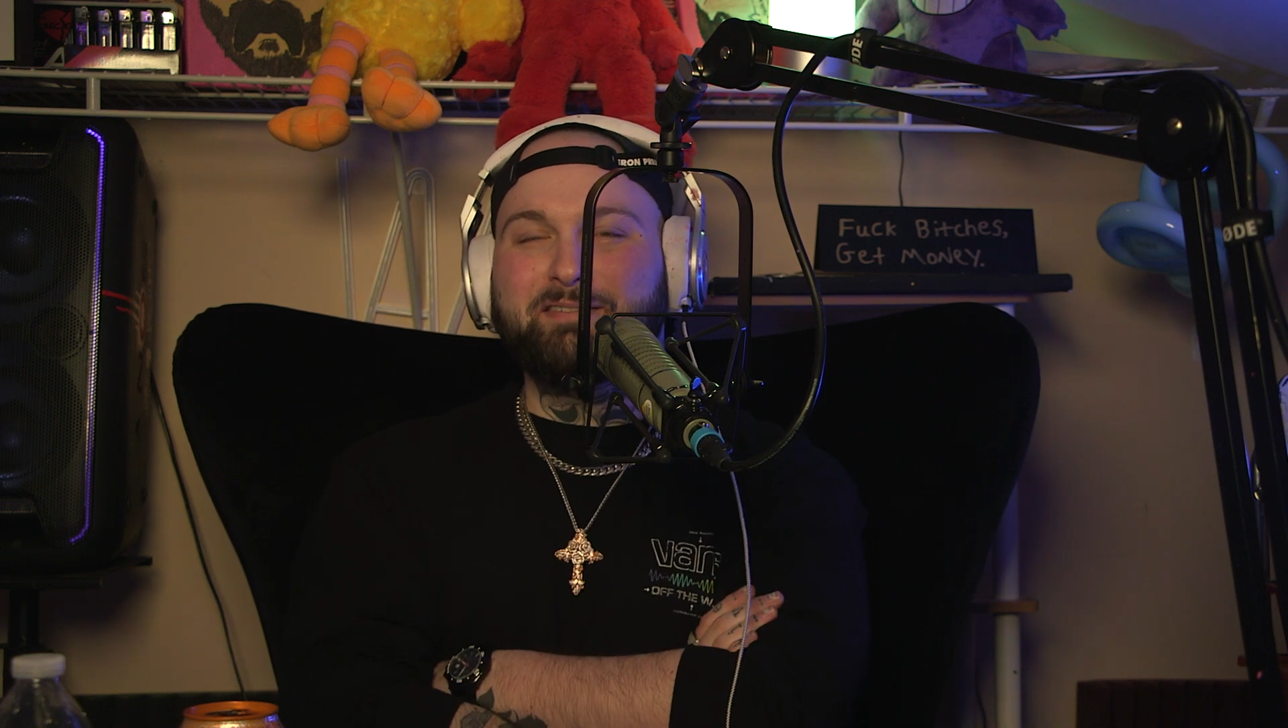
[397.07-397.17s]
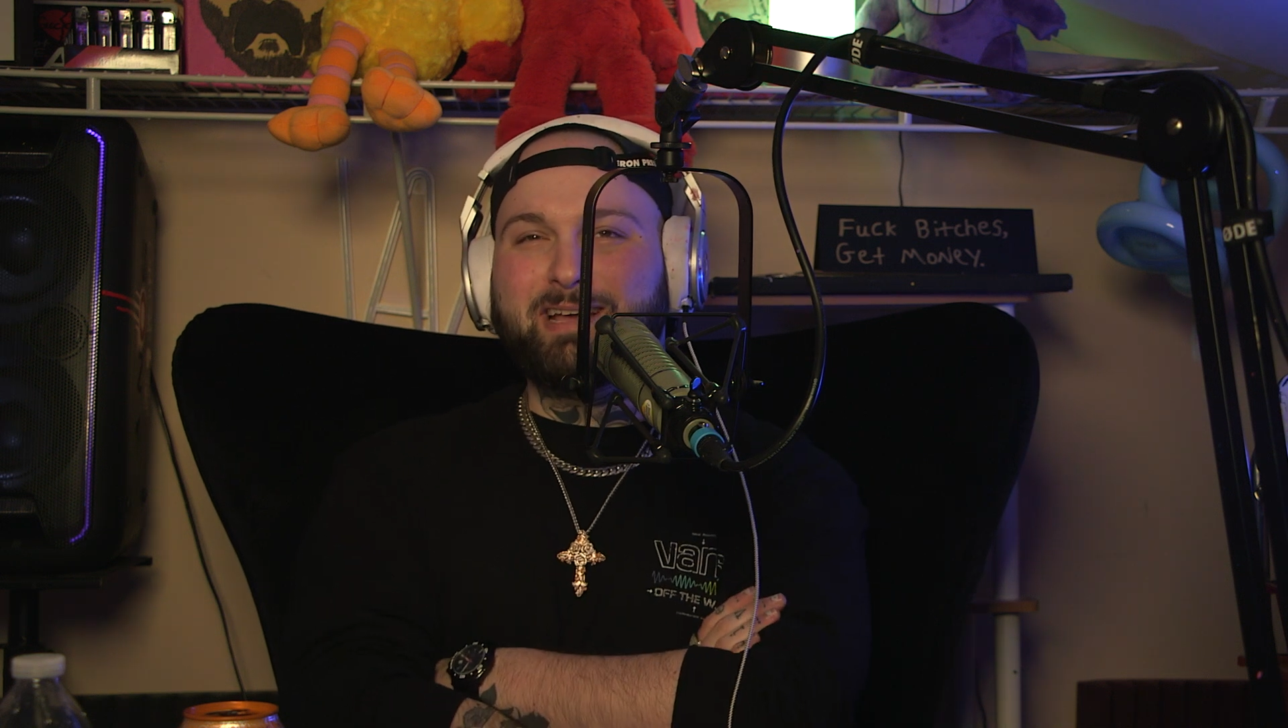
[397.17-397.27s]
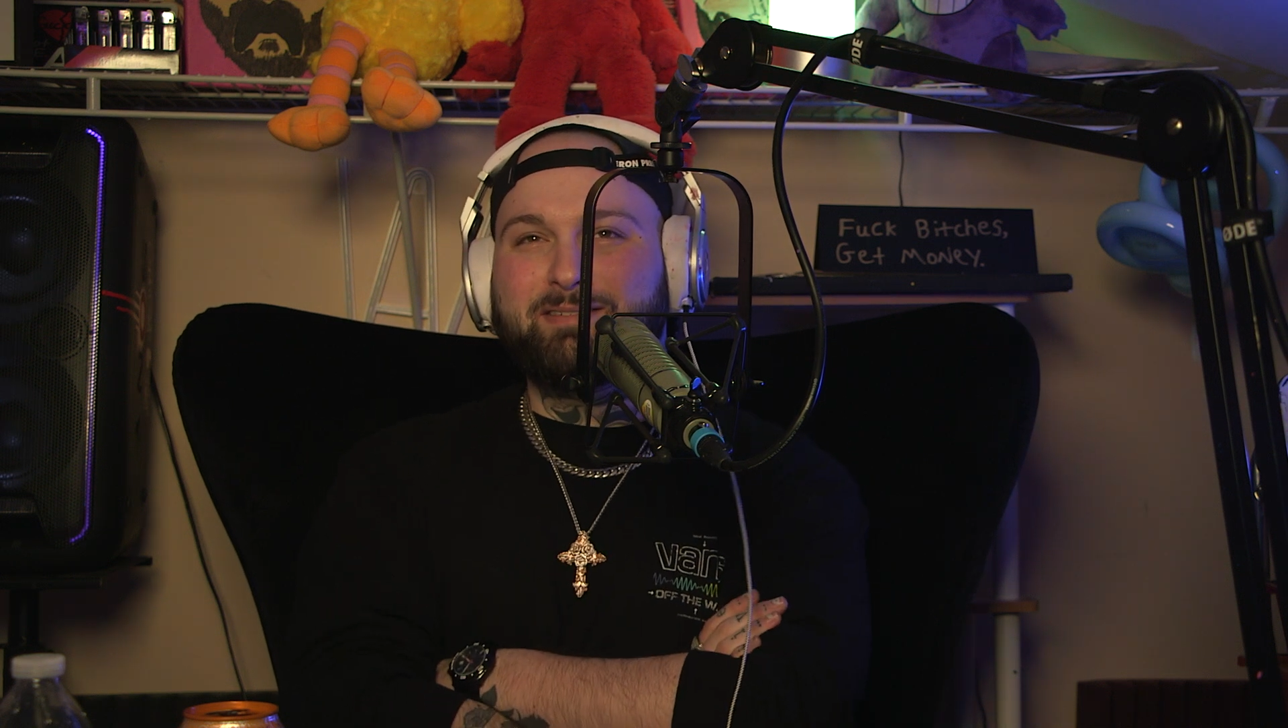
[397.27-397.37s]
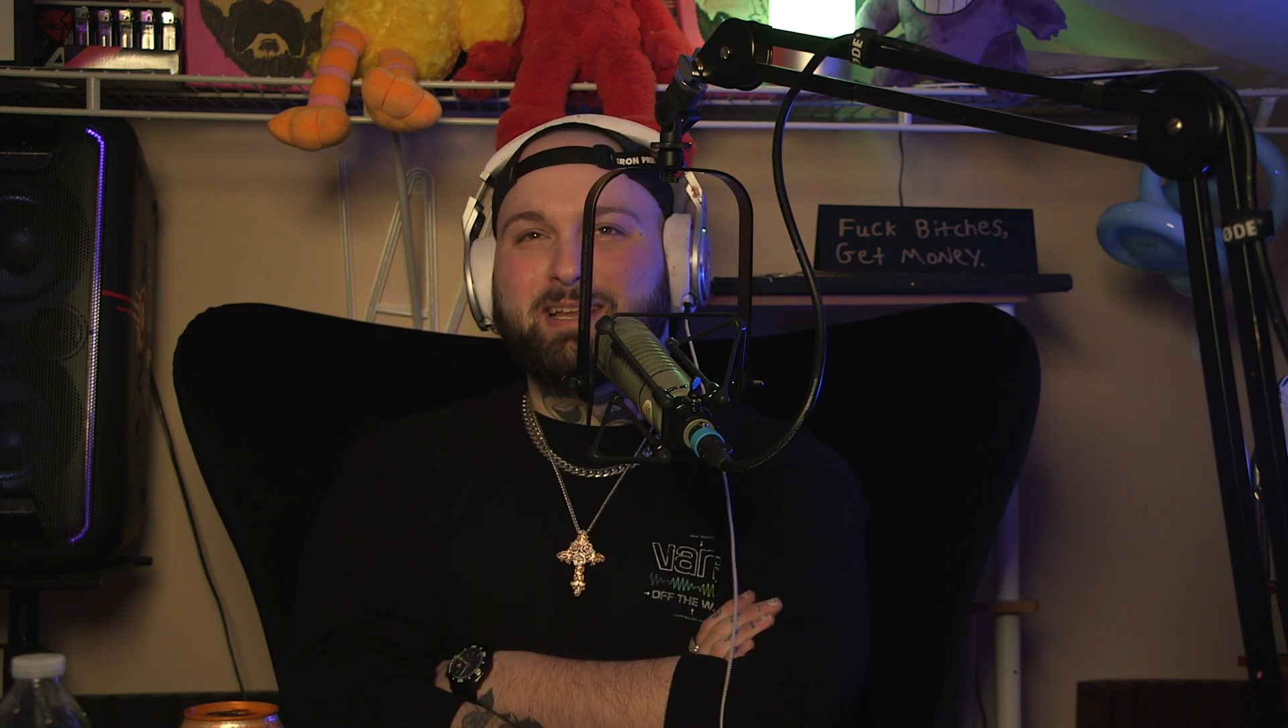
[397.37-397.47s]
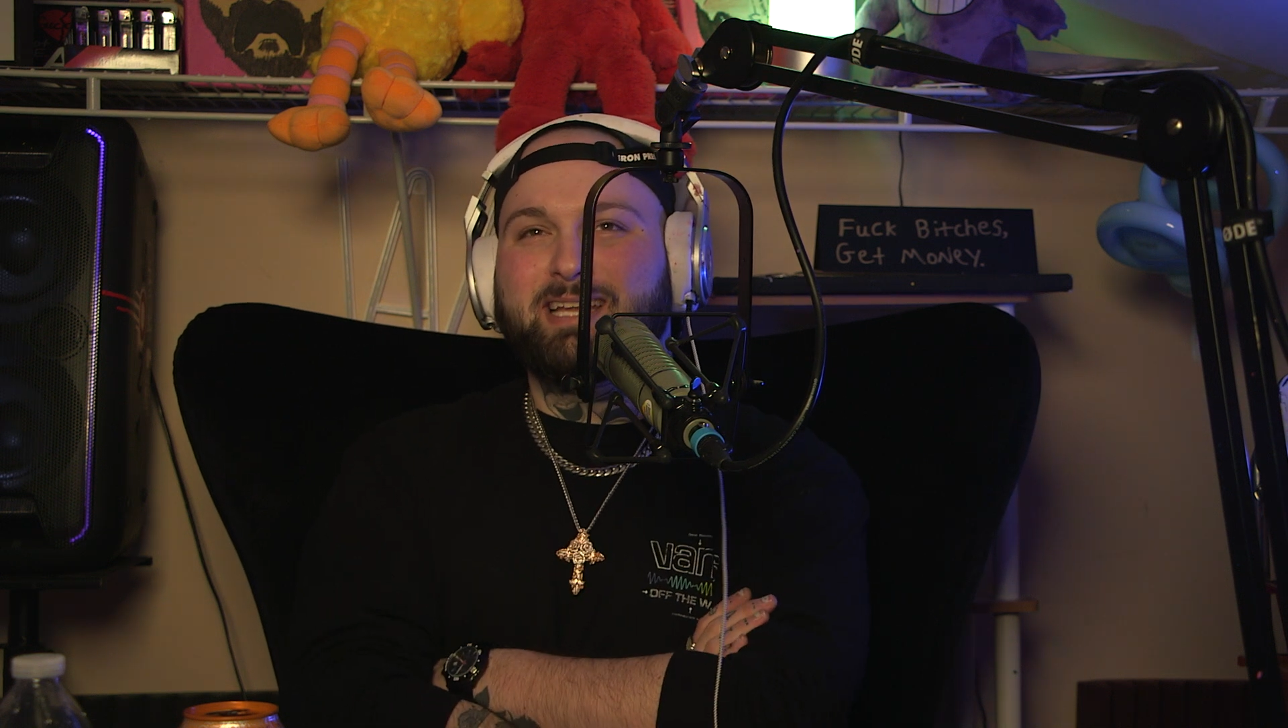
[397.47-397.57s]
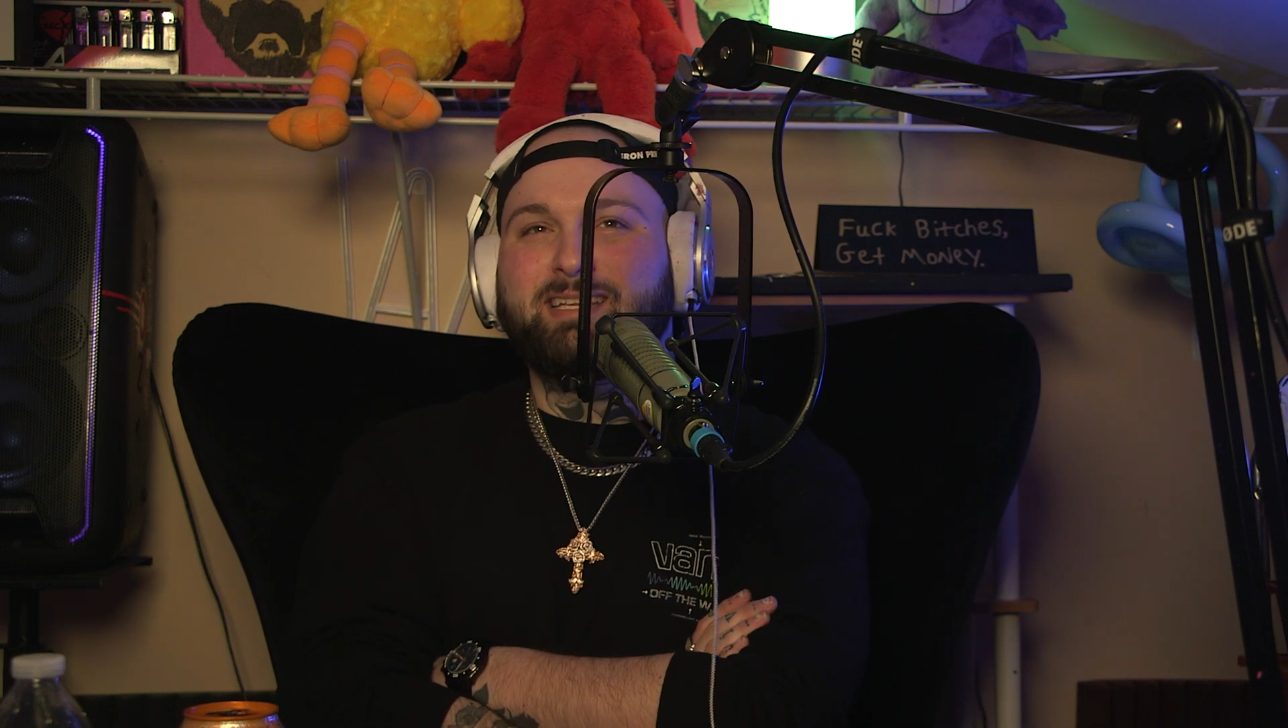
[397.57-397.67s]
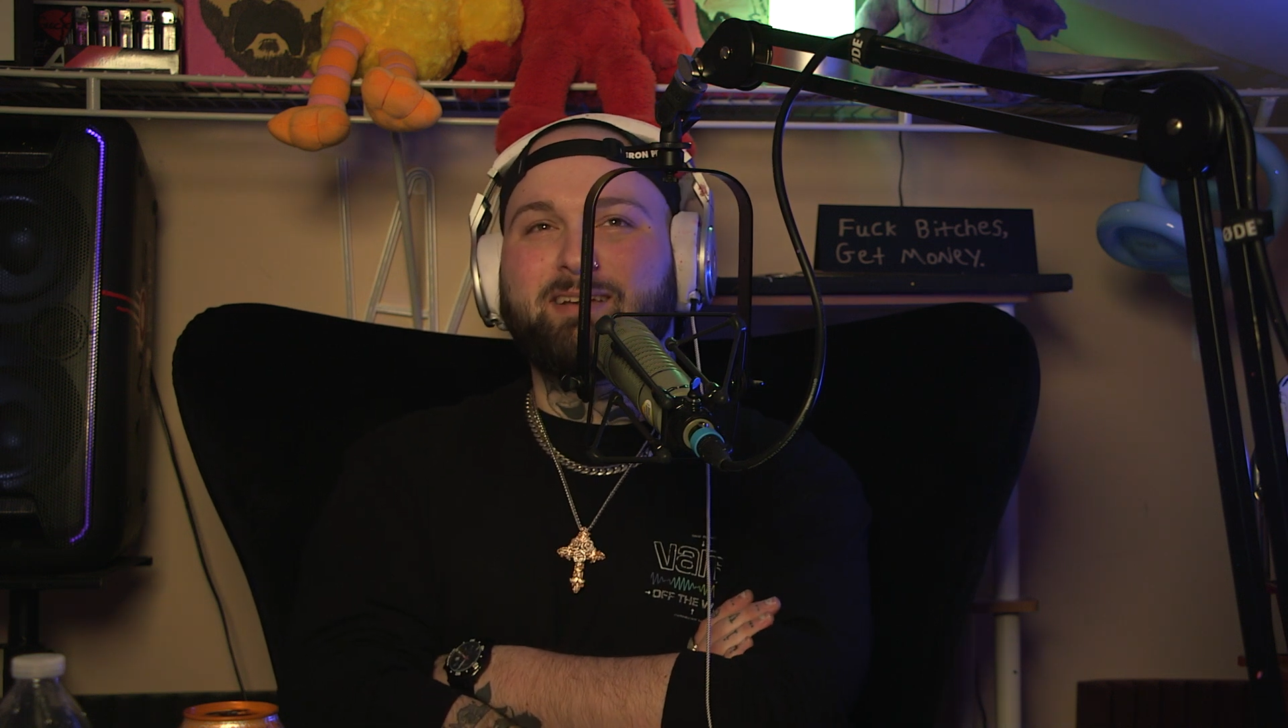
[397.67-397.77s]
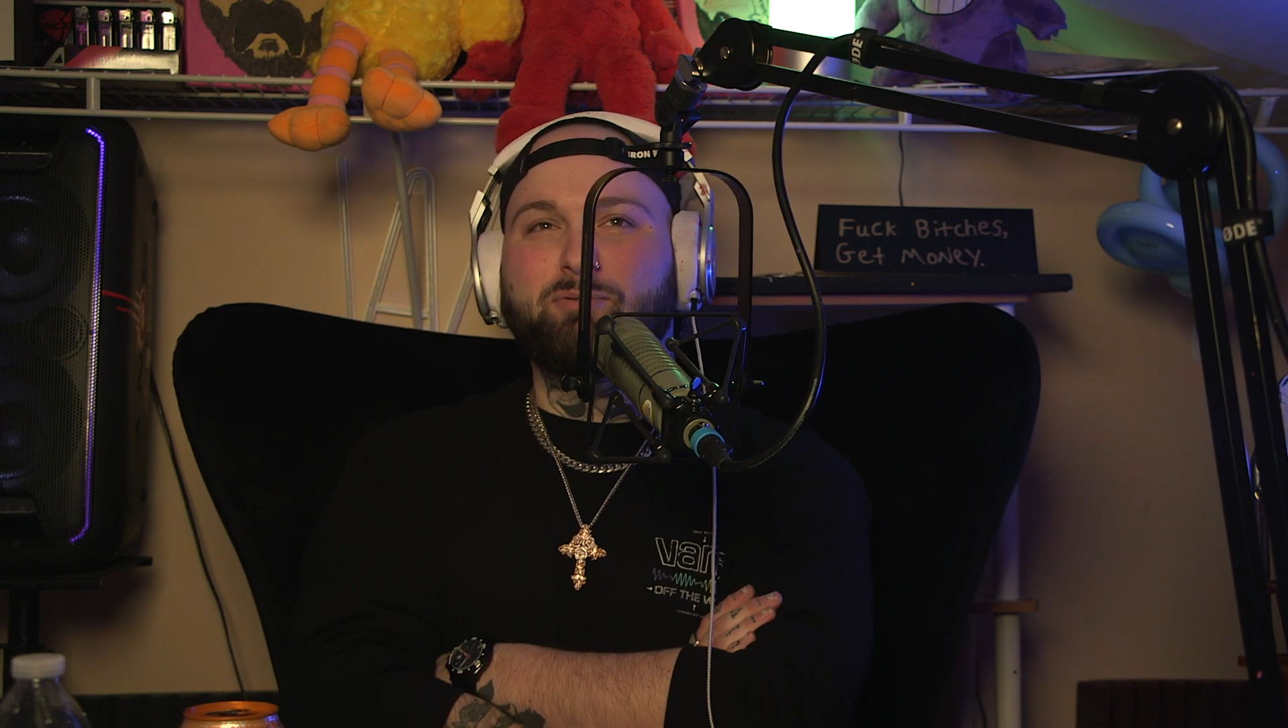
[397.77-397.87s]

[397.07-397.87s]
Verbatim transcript: of have an idea of